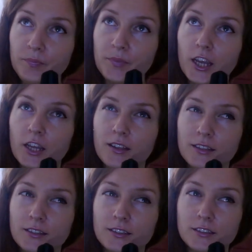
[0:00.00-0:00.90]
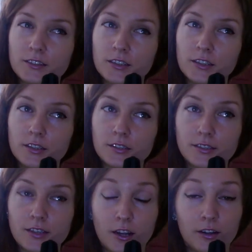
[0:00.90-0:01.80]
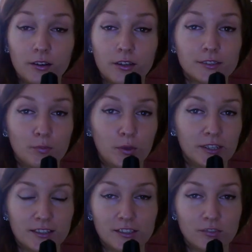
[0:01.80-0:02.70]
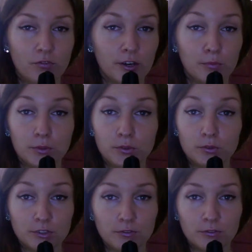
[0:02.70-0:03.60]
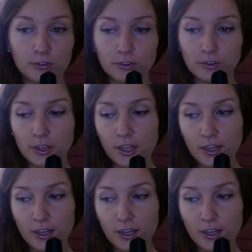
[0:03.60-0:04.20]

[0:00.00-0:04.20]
And it's a place that is very beautiful.